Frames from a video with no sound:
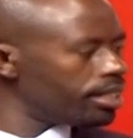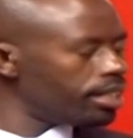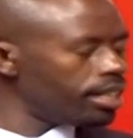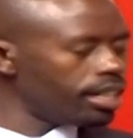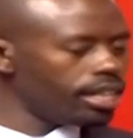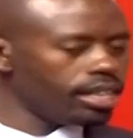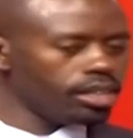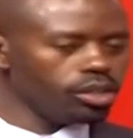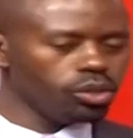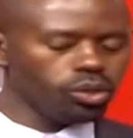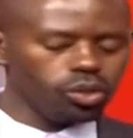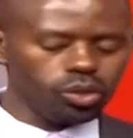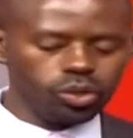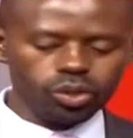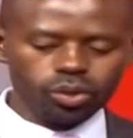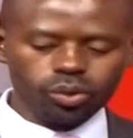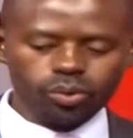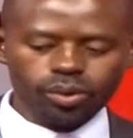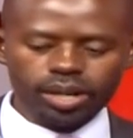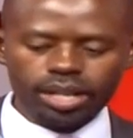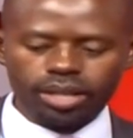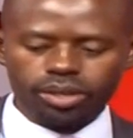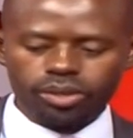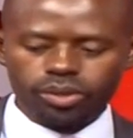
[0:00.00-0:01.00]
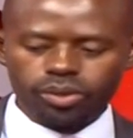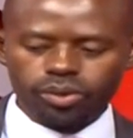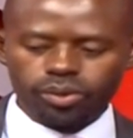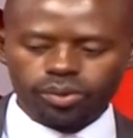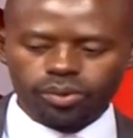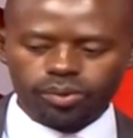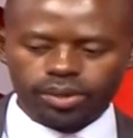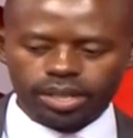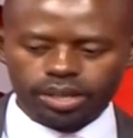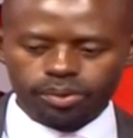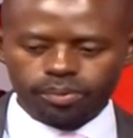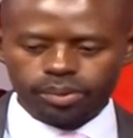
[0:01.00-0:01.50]
Uh, you, you, one, you
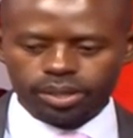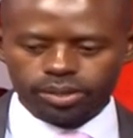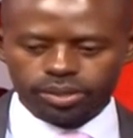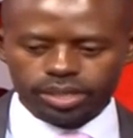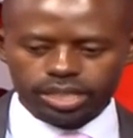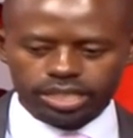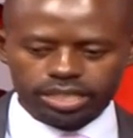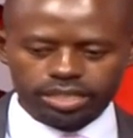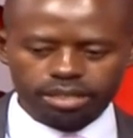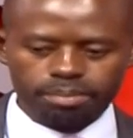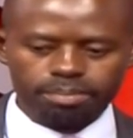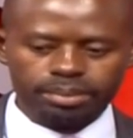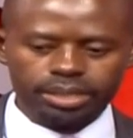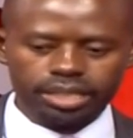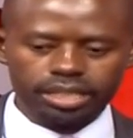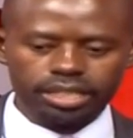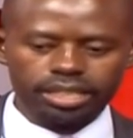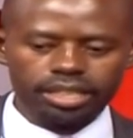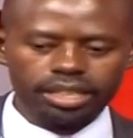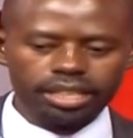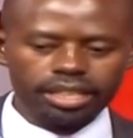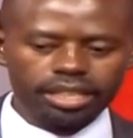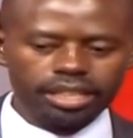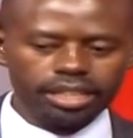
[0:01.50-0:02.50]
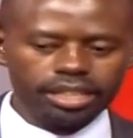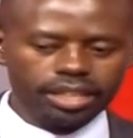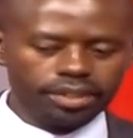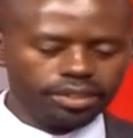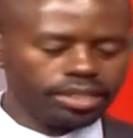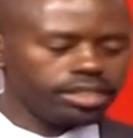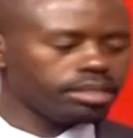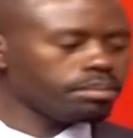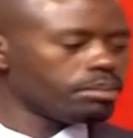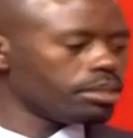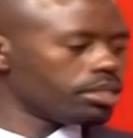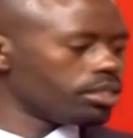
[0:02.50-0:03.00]
well, you disrupted the
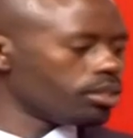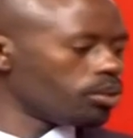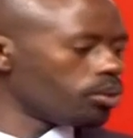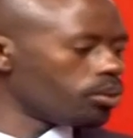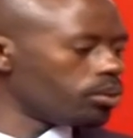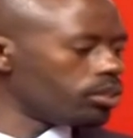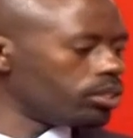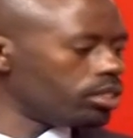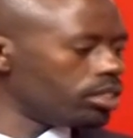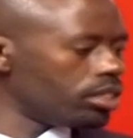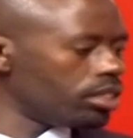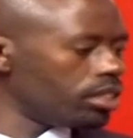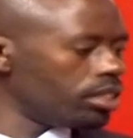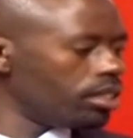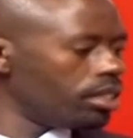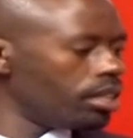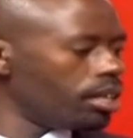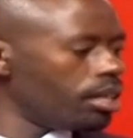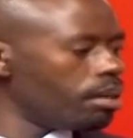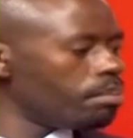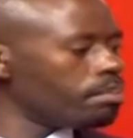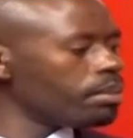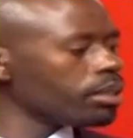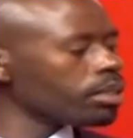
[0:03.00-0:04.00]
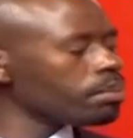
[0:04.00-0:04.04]
arrangements in Rukungiri, mm.